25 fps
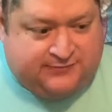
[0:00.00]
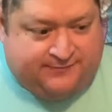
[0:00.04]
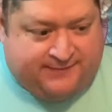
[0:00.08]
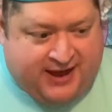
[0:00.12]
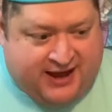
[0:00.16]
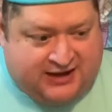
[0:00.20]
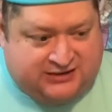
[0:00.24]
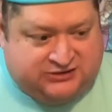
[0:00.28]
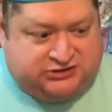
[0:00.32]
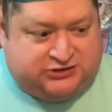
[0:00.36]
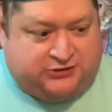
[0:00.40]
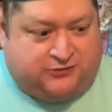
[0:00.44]

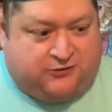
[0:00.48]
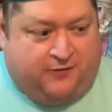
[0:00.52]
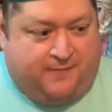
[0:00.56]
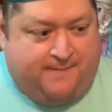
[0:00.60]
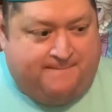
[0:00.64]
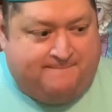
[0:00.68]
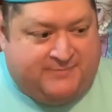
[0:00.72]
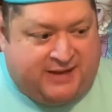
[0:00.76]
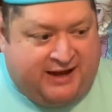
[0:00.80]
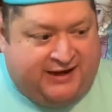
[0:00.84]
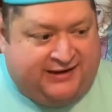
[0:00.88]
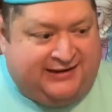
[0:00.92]
Magical
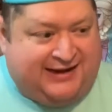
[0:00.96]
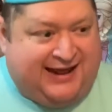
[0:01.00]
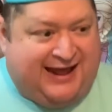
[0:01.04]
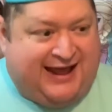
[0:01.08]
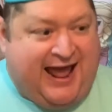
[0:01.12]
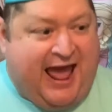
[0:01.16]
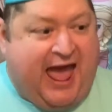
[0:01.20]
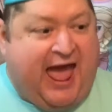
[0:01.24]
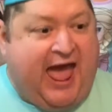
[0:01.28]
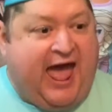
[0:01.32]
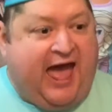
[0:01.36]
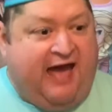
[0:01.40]

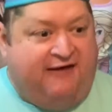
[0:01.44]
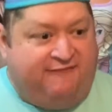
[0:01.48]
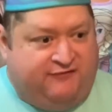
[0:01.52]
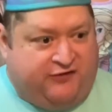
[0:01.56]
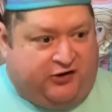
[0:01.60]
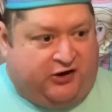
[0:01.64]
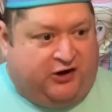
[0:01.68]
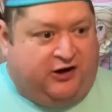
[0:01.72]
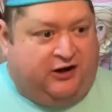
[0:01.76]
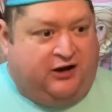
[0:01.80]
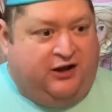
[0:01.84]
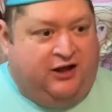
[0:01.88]
Monday
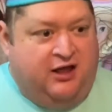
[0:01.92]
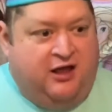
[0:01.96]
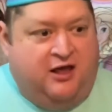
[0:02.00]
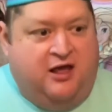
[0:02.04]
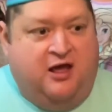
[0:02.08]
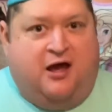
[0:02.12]
ever